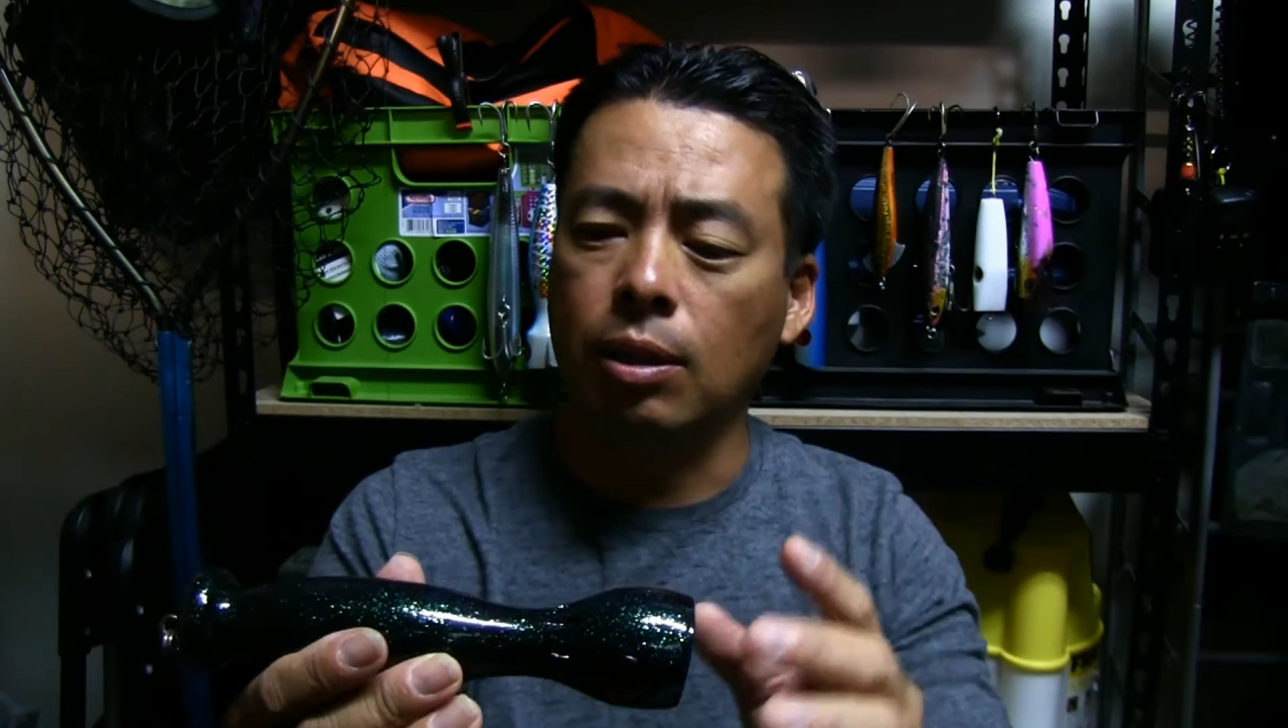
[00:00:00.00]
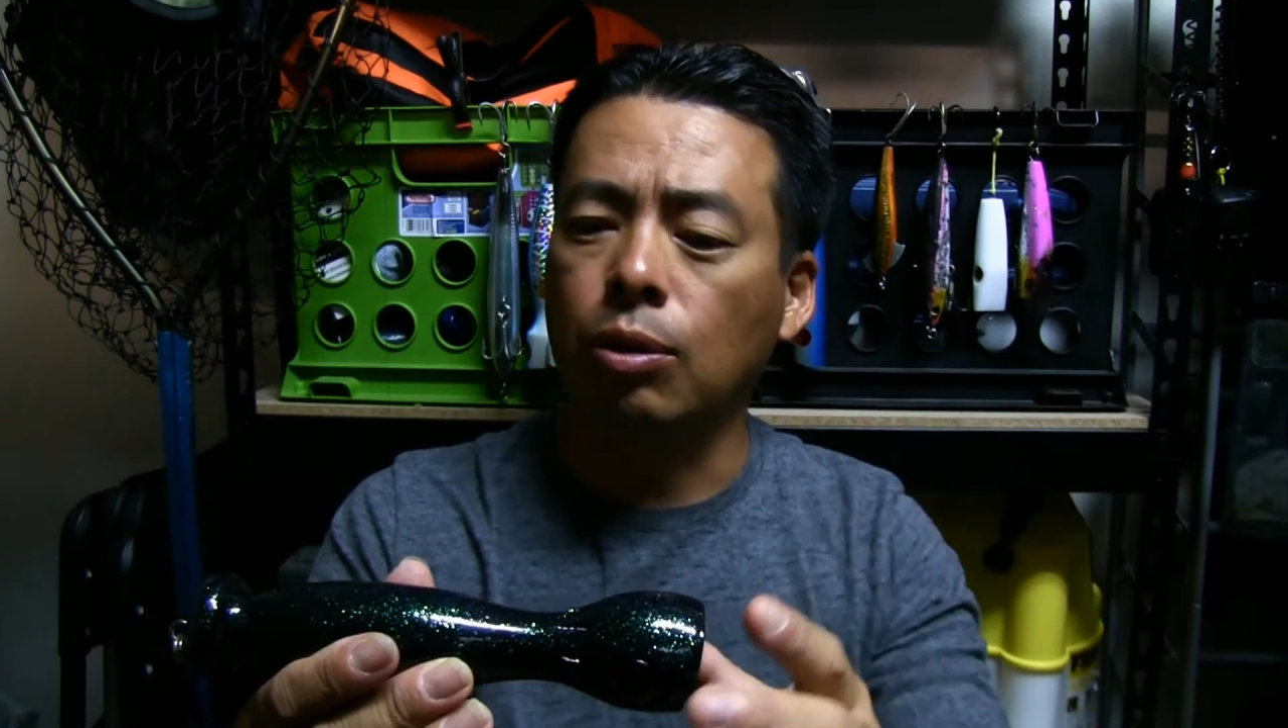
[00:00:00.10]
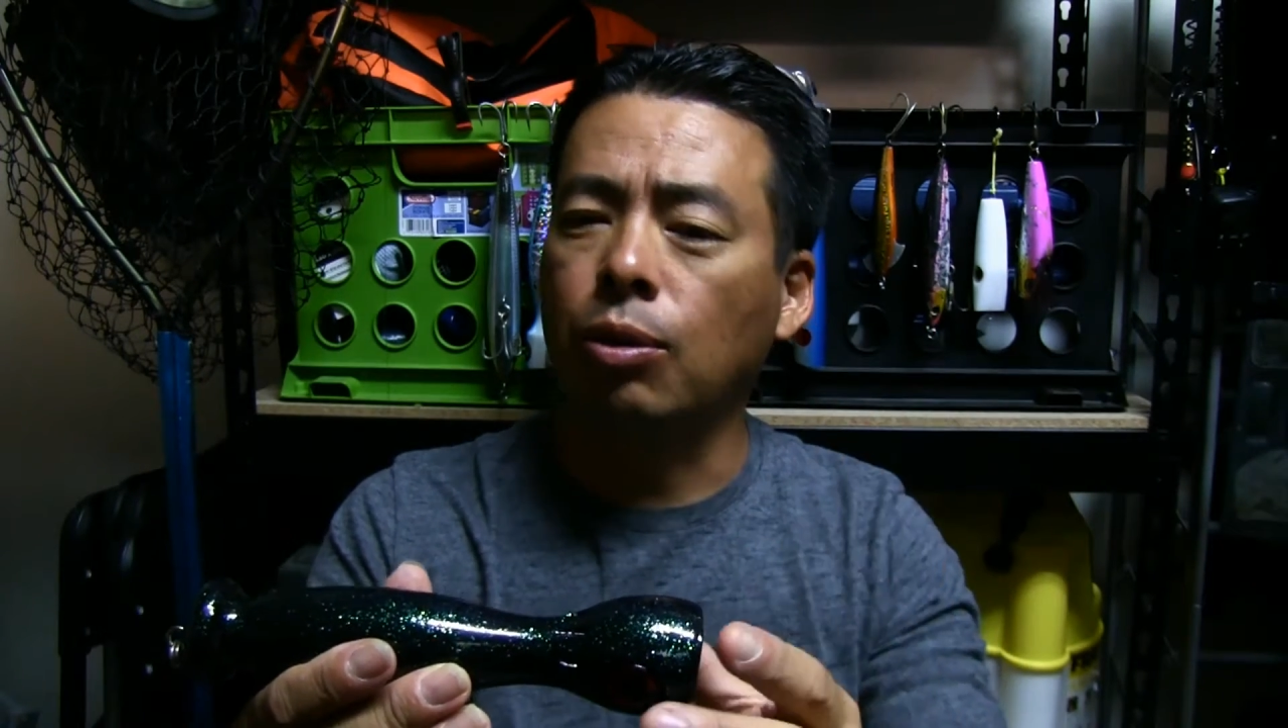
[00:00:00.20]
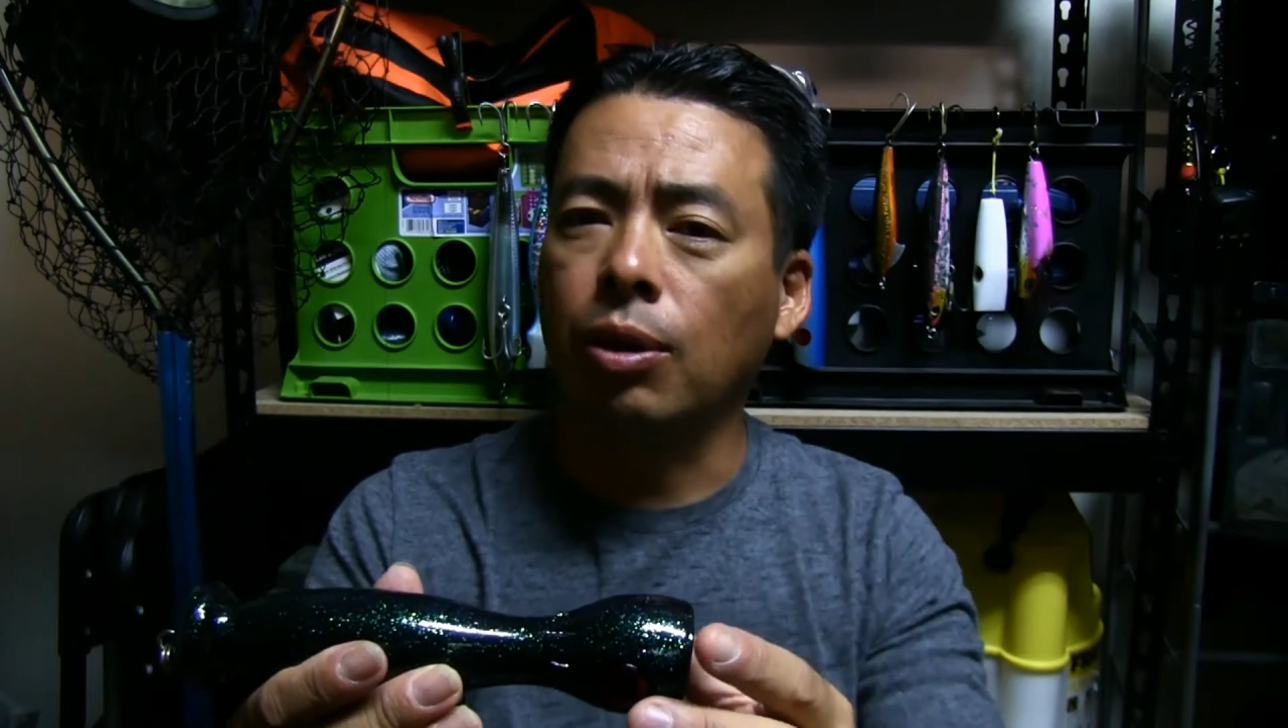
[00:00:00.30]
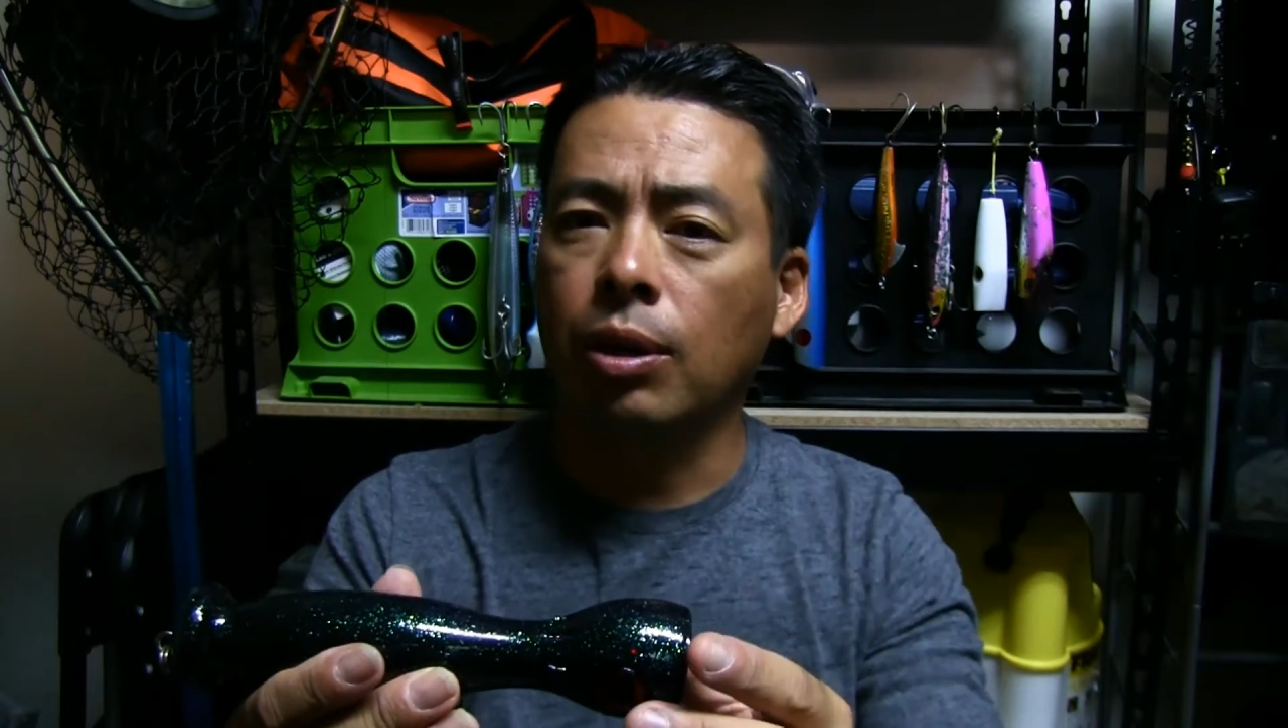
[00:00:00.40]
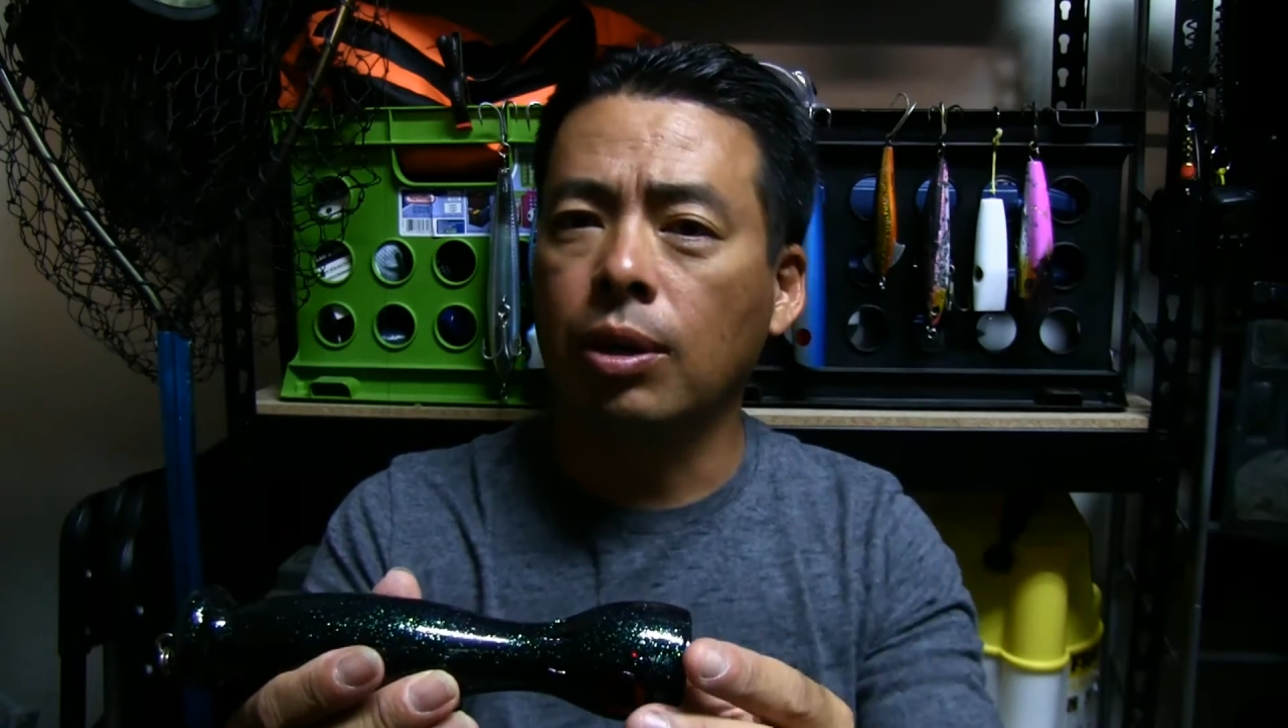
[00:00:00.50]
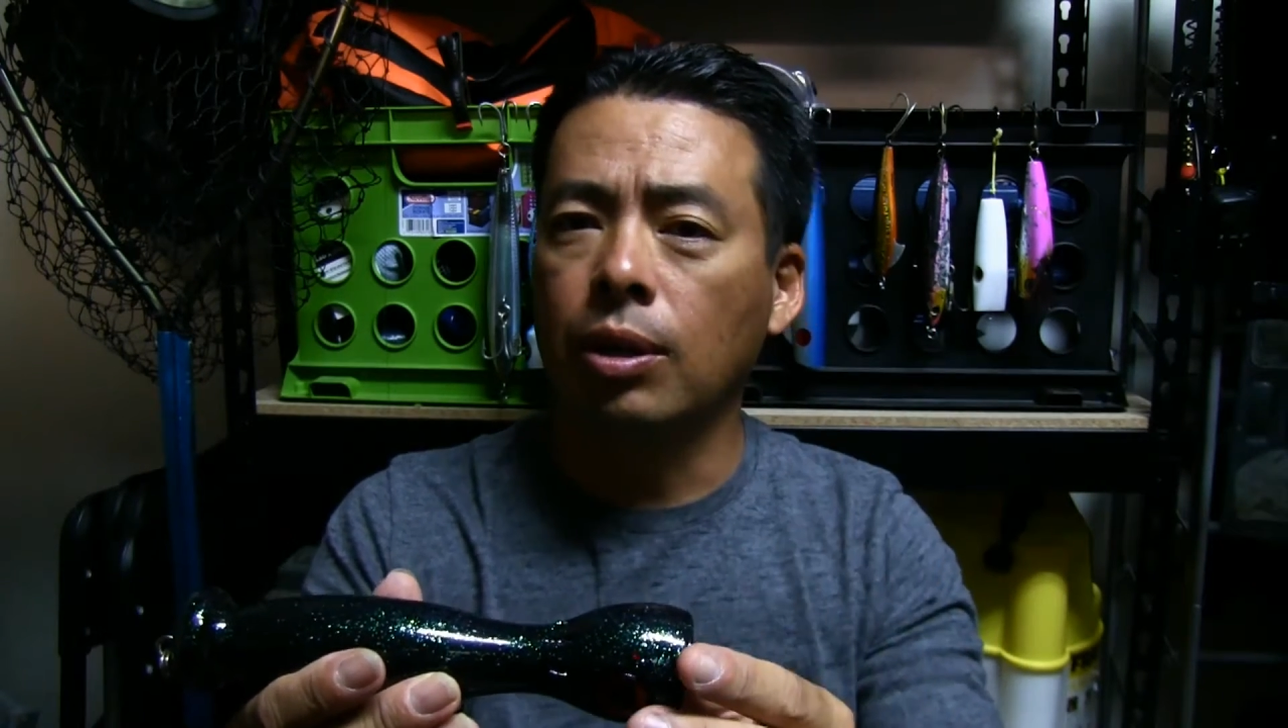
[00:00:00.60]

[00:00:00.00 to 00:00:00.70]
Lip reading: lure